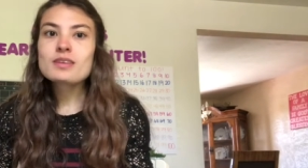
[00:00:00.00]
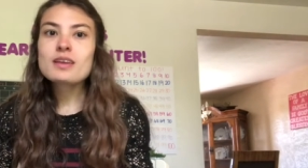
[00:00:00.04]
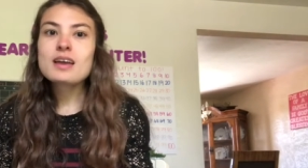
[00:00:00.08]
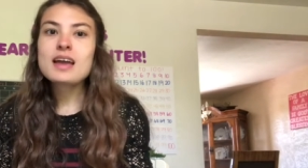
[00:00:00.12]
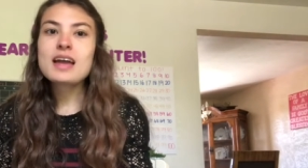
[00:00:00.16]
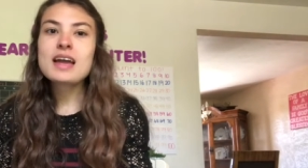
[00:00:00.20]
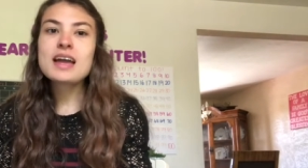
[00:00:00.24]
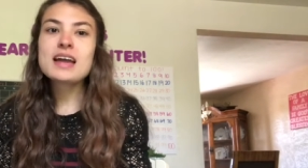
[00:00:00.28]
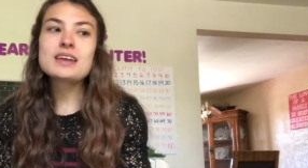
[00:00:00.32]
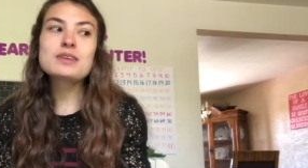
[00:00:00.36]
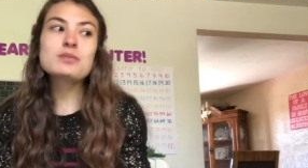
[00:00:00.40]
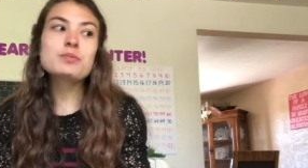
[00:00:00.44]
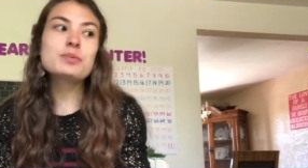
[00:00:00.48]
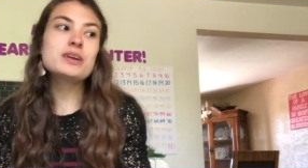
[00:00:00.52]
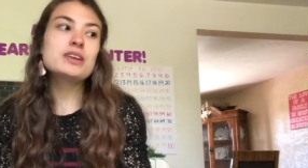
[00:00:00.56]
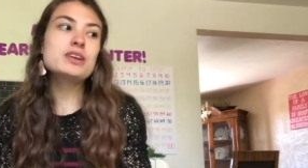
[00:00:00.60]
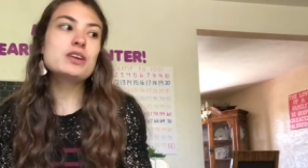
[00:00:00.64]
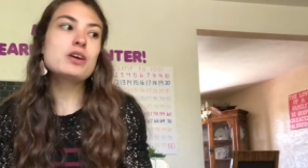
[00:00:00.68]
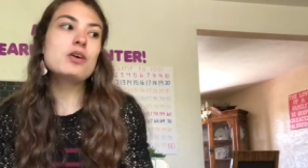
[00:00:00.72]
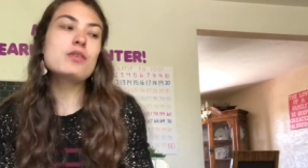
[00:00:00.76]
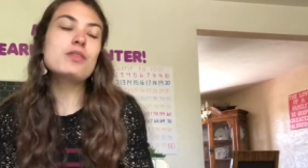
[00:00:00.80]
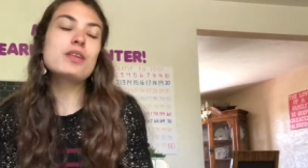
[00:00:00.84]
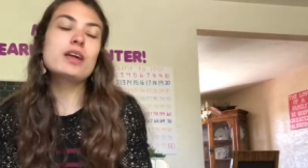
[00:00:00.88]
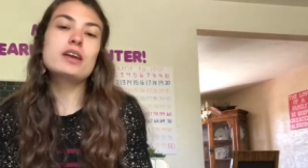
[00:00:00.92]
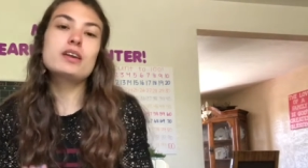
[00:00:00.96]
And we
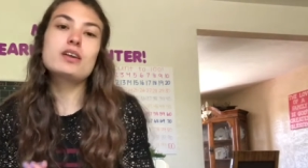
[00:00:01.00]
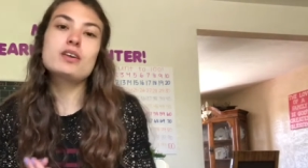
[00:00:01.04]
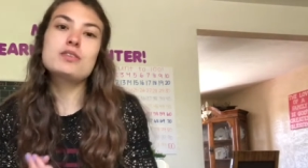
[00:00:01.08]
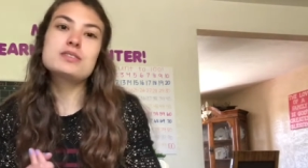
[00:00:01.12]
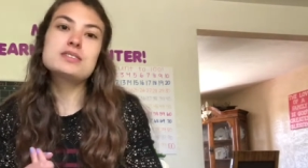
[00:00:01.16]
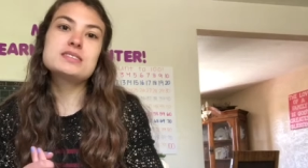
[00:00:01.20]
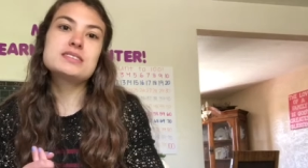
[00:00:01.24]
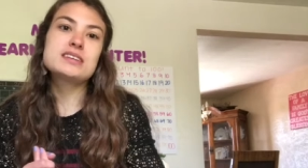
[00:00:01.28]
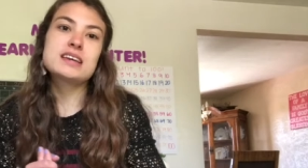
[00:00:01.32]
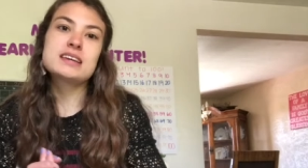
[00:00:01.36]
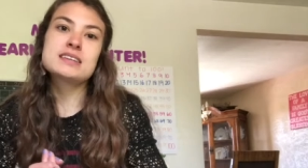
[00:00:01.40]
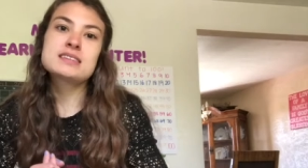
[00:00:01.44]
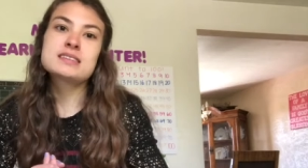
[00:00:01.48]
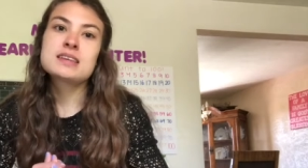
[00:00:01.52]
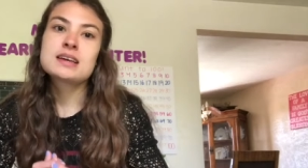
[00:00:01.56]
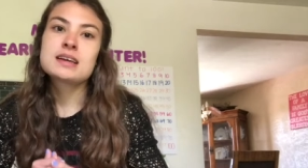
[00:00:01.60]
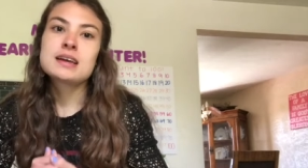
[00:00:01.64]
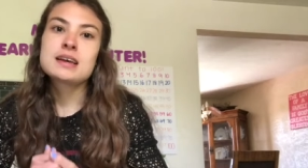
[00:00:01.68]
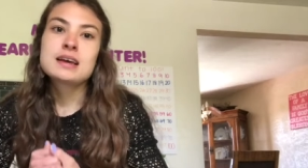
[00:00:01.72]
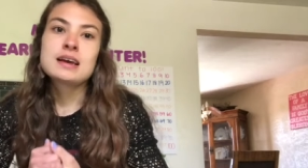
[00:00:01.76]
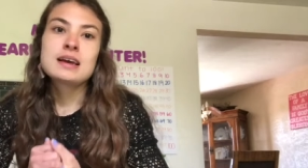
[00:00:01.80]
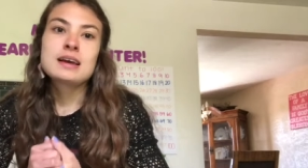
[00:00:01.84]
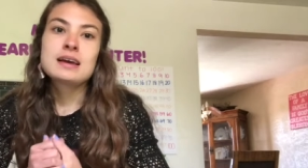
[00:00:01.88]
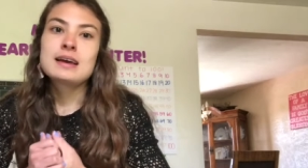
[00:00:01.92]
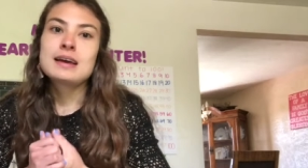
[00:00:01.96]
know that it only takes
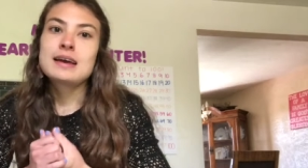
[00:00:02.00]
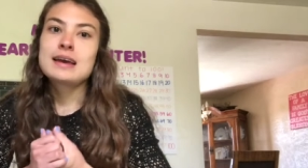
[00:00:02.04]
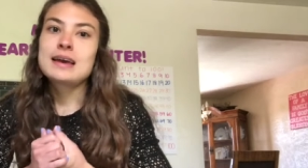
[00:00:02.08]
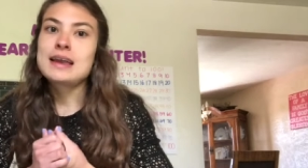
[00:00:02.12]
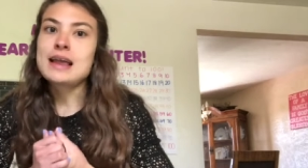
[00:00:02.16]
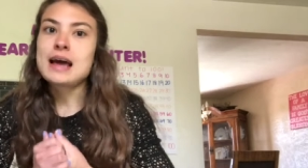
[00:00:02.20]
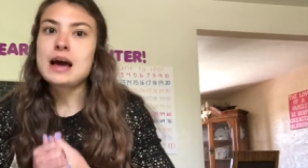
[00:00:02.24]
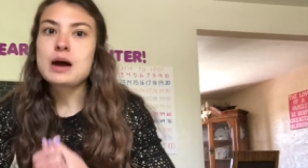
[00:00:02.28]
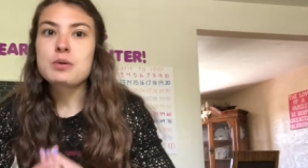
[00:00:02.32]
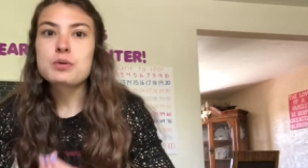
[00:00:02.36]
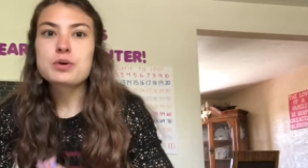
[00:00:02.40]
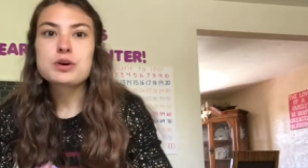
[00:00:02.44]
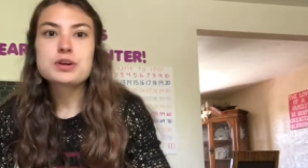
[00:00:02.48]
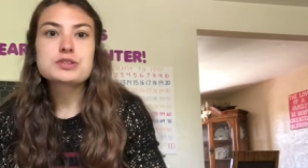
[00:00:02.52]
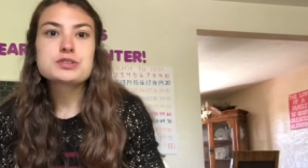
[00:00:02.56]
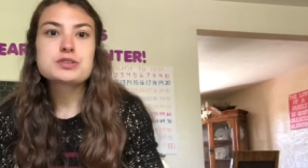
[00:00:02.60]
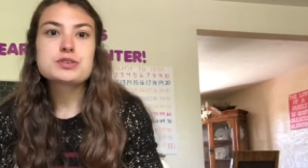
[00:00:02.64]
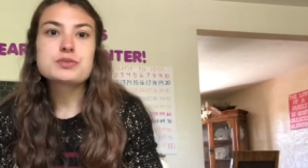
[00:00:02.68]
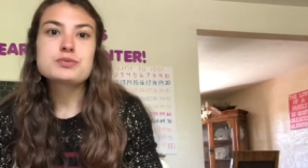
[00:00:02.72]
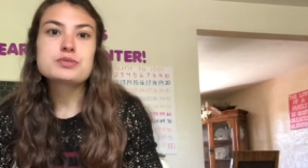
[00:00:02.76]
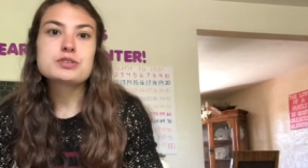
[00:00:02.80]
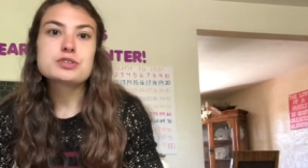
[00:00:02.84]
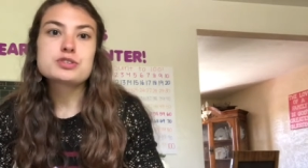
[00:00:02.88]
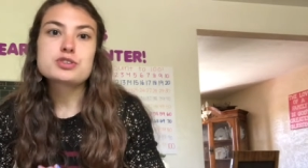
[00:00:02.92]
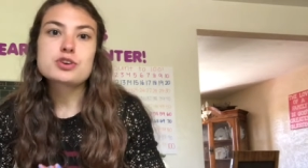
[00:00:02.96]
an hour or
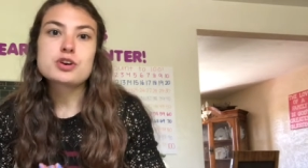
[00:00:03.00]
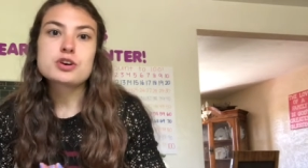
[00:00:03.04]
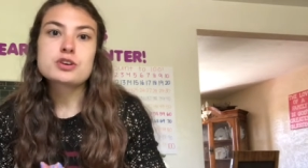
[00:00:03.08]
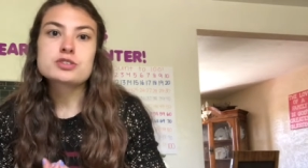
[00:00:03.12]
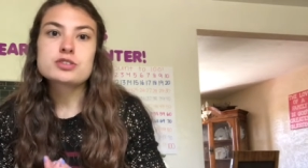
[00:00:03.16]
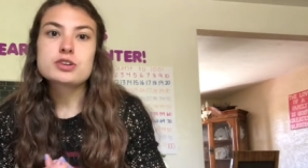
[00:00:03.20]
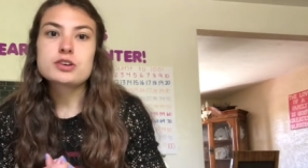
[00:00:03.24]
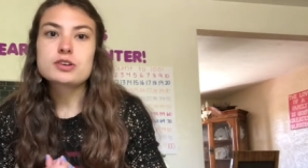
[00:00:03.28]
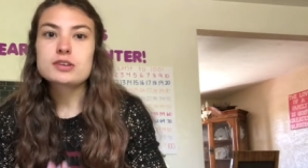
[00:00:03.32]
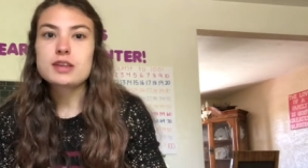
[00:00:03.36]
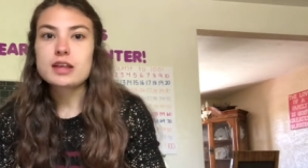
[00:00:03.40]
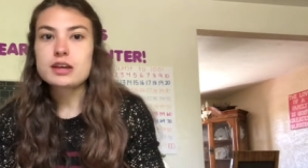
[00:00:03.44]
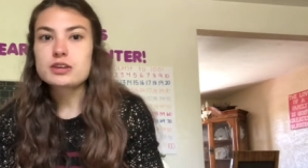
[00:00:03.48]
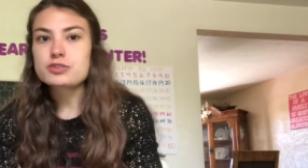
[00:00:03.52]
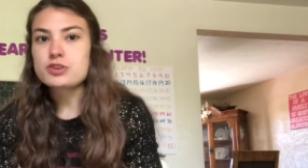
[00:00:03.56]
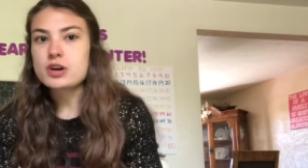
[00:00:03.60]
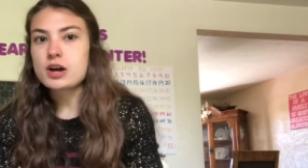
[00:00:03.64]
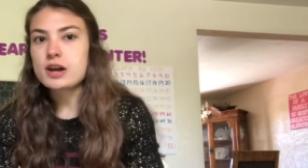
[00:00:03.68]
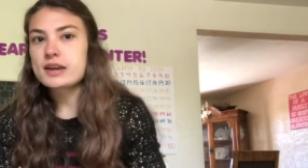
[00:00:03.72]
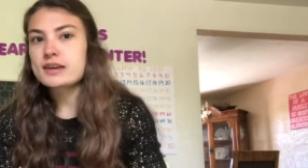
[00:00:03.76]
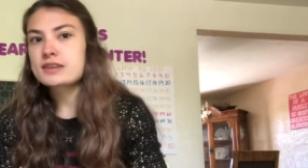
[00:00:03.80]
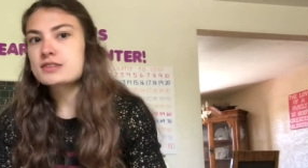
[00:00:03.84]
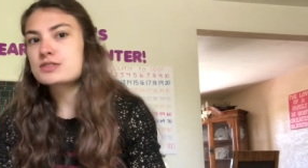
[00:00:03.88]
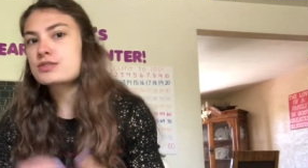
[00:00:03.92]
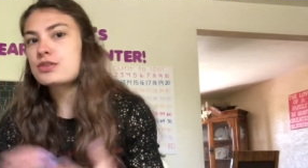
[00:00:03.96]
two to charge our
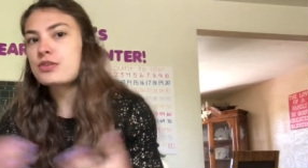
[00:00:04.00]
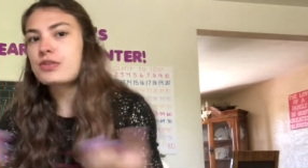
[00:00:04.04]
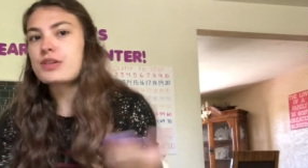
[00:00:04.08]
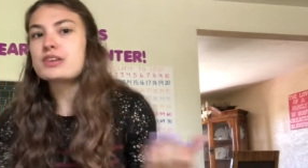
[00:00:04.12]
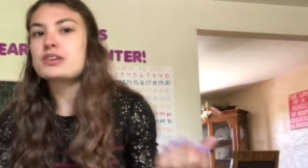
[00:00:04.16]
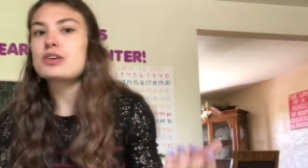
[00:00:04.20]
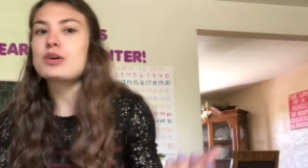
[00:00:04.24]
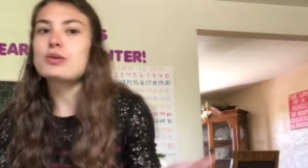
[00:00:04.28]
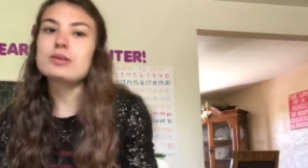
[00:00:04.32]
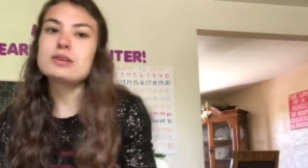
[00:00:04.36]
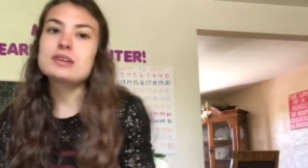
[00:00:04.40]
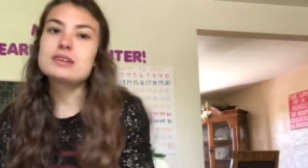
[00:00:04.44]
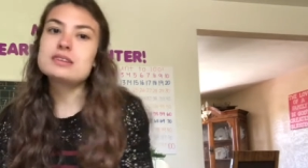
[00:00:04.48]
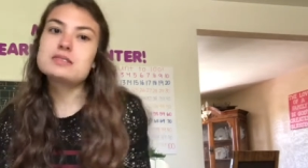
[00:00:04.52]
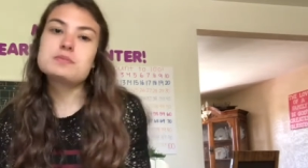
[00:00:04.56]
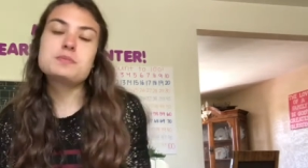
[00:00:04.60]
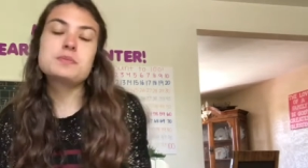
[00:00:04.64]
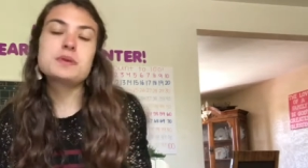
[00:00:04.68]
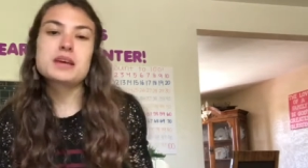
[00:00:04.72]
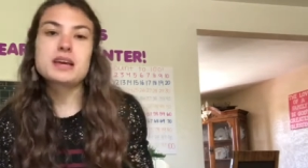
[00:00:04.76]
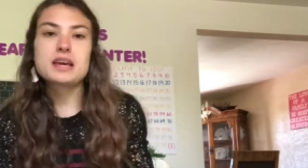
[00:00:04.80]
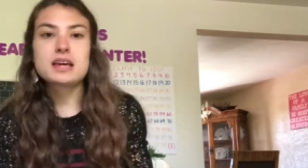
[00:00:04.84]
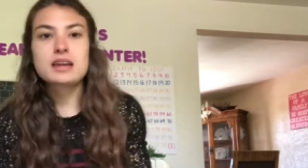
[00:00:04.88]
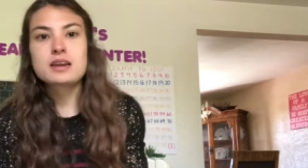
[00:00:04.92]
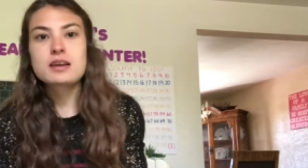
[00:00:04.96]
electronics, so they don't need to
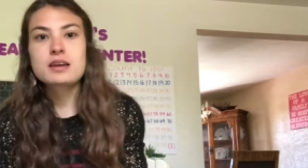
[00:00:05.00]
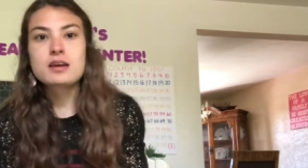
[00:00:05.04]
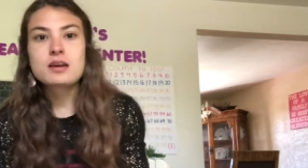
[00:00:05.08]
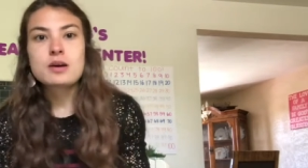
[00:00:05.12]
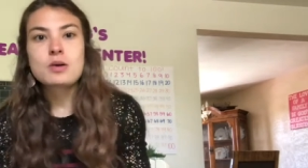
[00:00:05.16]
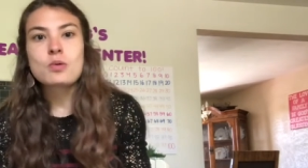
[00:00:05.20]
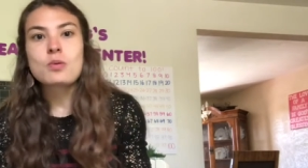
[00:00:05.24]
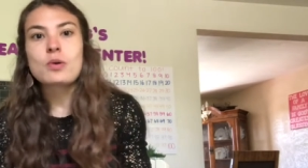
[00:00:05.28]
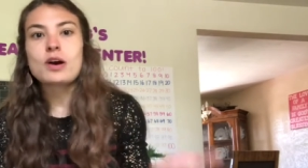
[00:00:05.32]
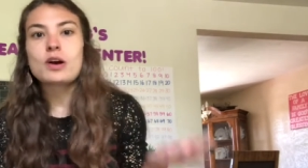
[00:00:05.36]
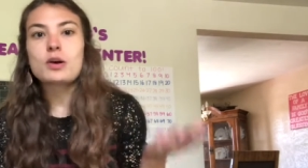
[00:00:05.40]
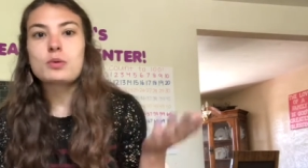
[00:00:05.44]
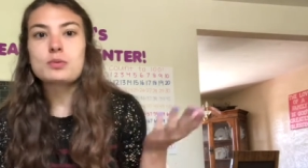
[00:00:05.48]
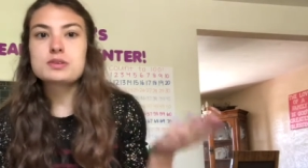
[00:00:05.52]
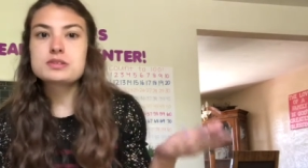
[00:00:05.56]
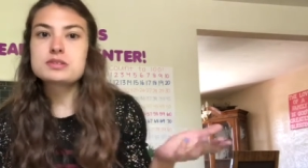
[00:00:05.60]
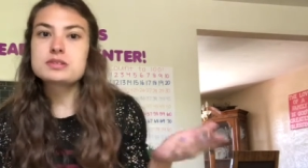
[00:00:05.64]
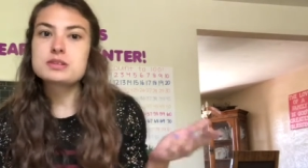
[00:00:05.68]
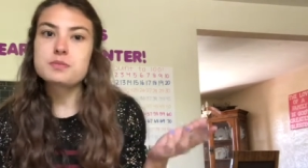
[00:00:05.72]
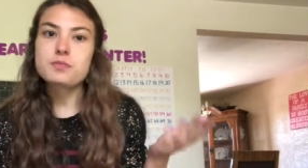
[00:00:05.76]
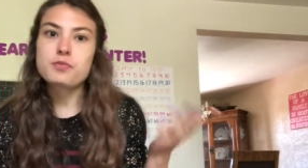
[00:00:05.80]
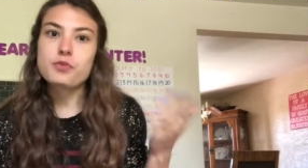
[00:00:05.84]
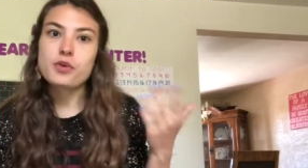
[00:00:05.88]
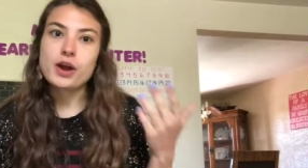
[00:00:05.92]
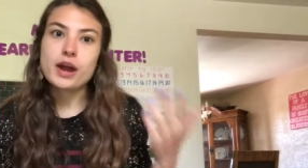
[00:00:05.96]
be in while we
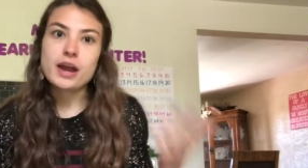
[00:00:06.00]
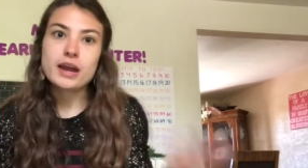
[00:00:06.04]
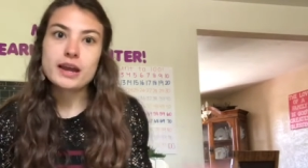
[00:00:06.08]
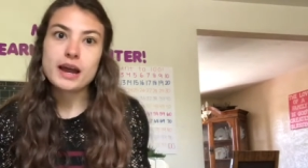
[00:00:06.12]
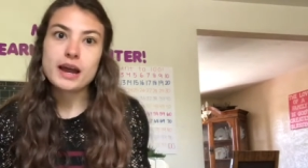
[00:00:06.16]
sleep for 8